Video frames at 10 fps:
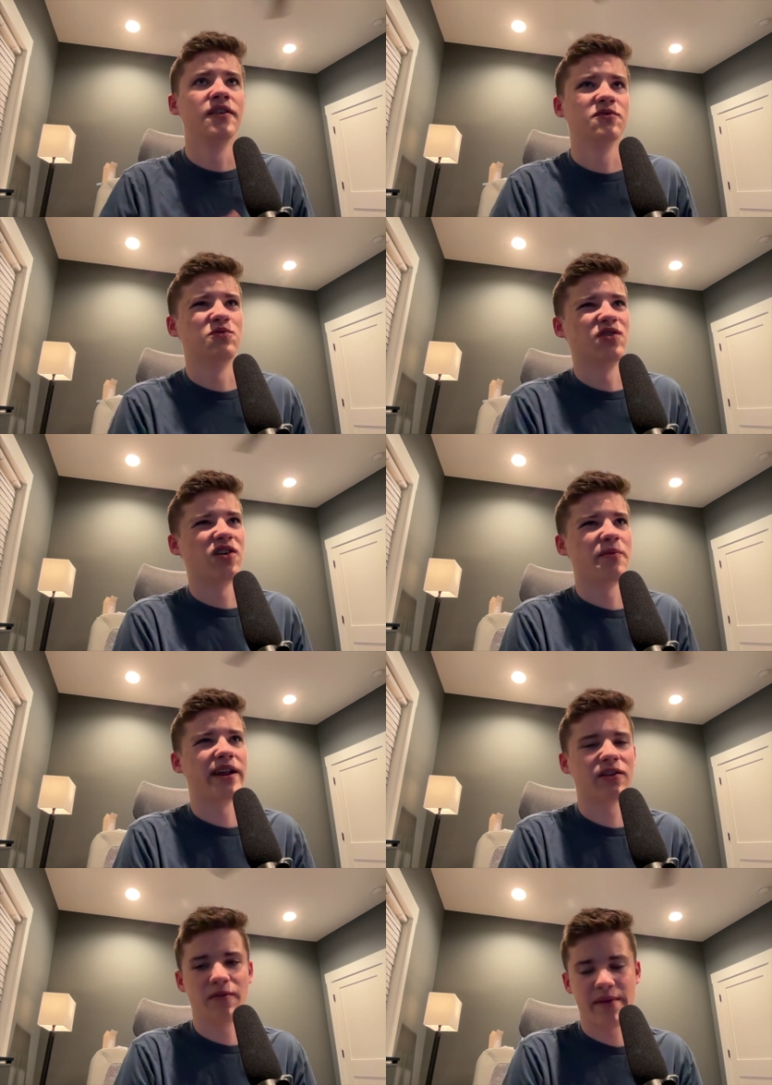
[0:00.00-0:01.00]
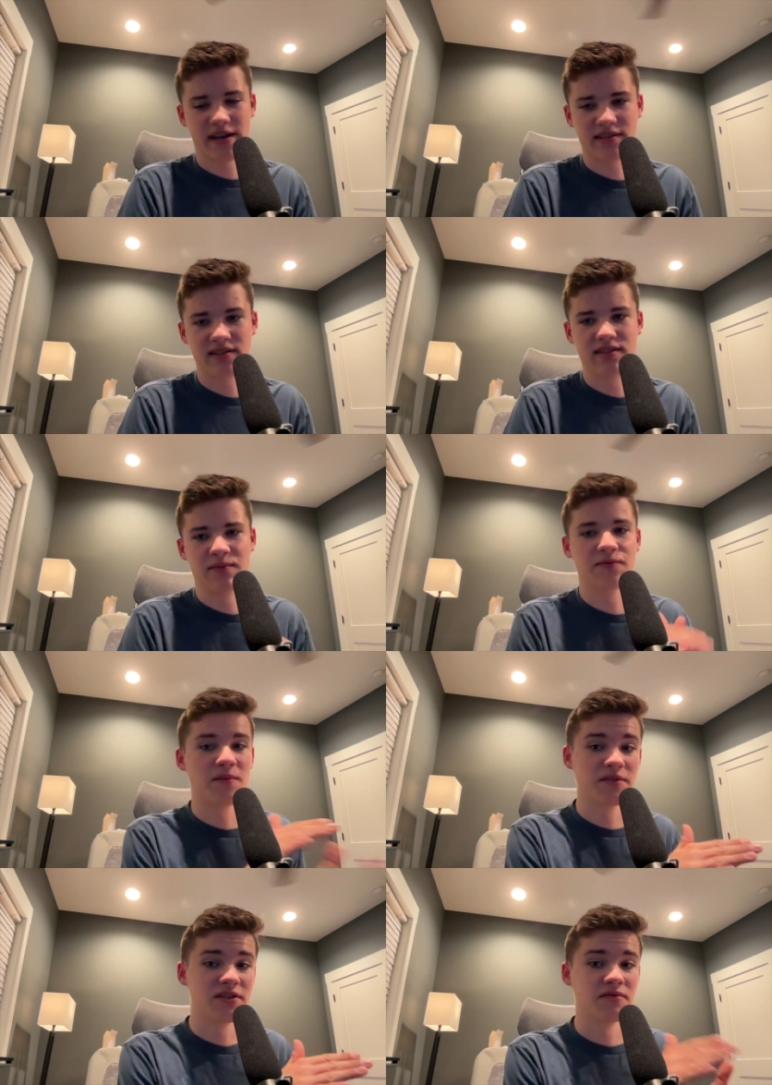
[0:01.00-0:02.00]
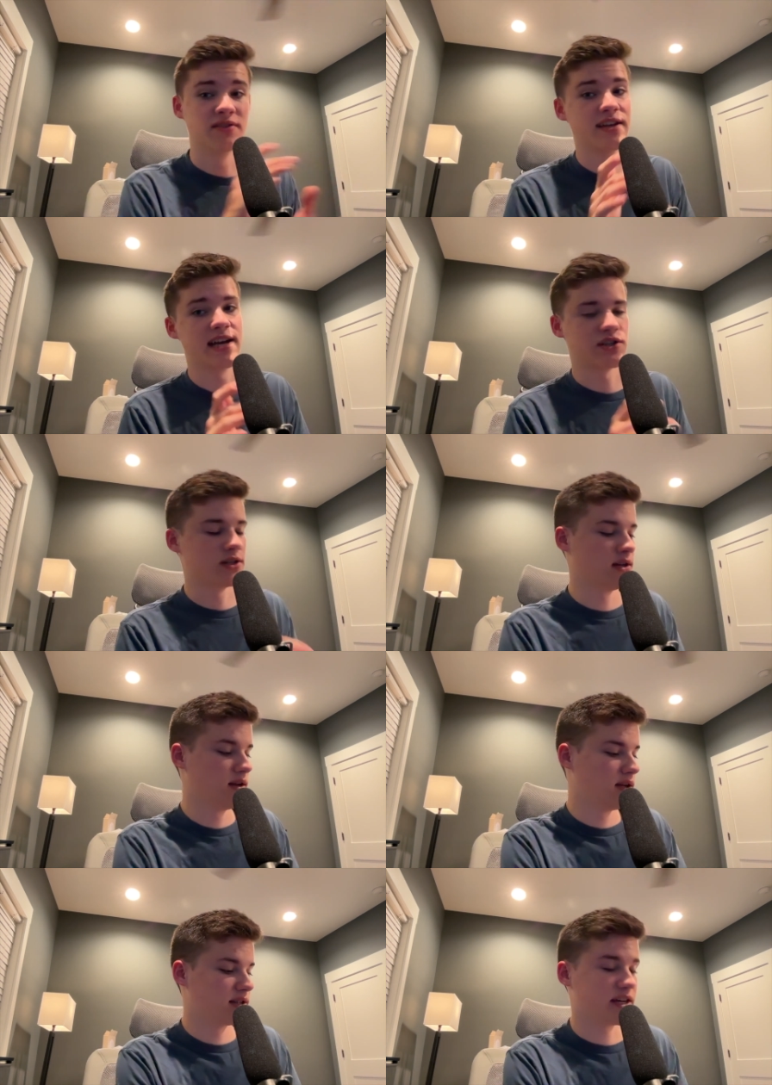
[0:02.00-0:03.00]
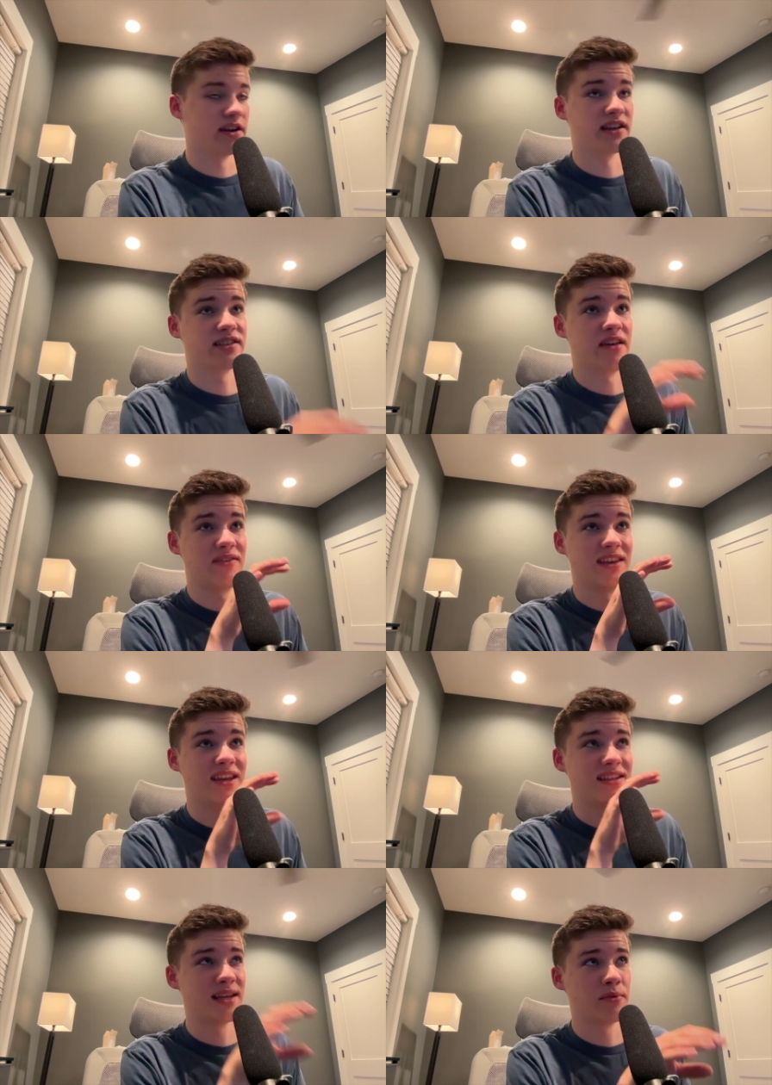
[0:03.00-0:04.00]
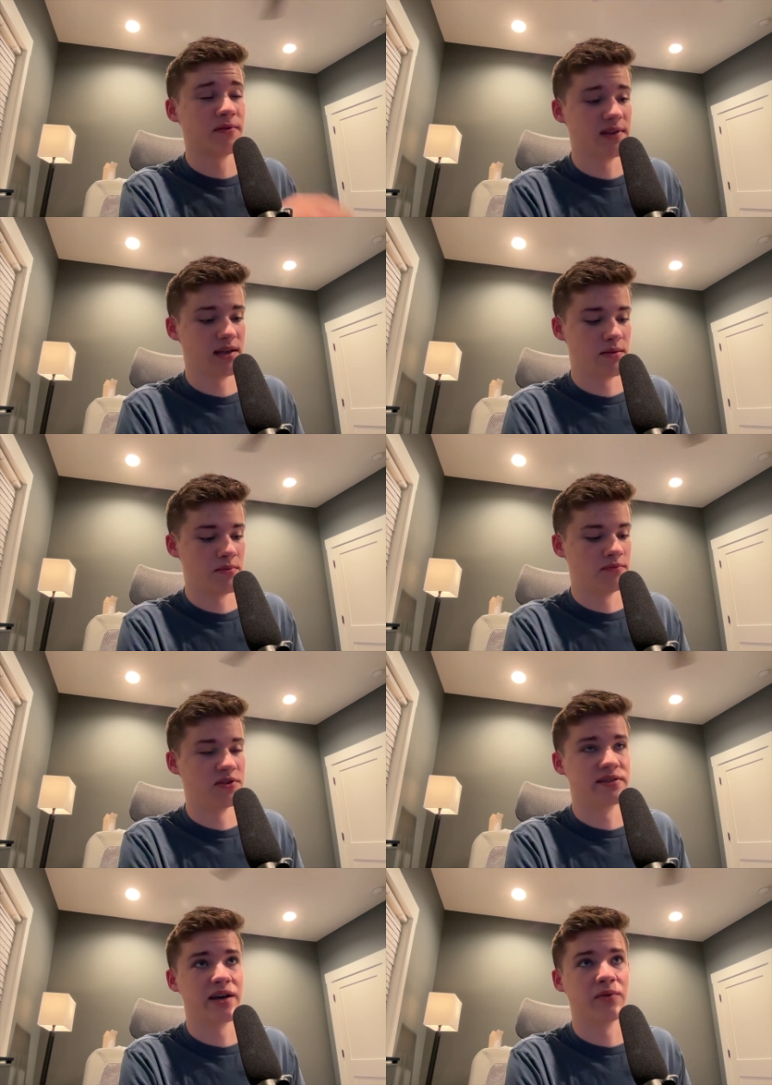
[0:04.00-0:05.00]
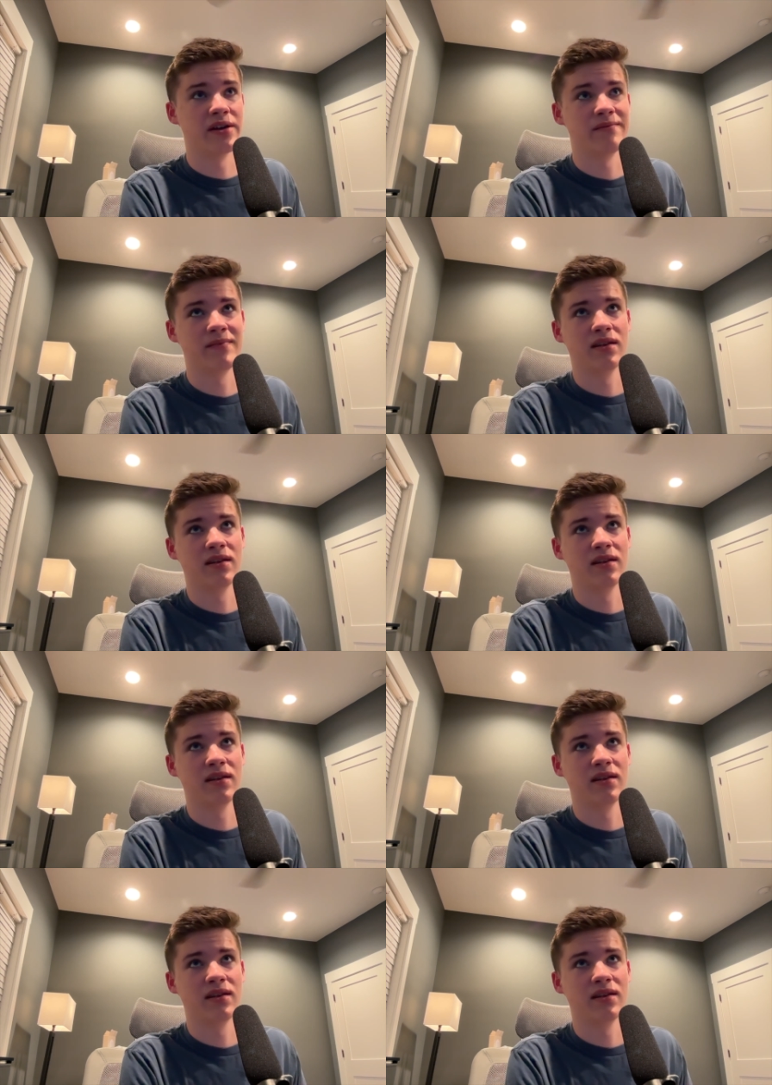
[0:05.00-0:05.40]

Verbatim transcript: one automatically backs things up from the server to Azure. It's kind of nice having it in a separate VM, just that way.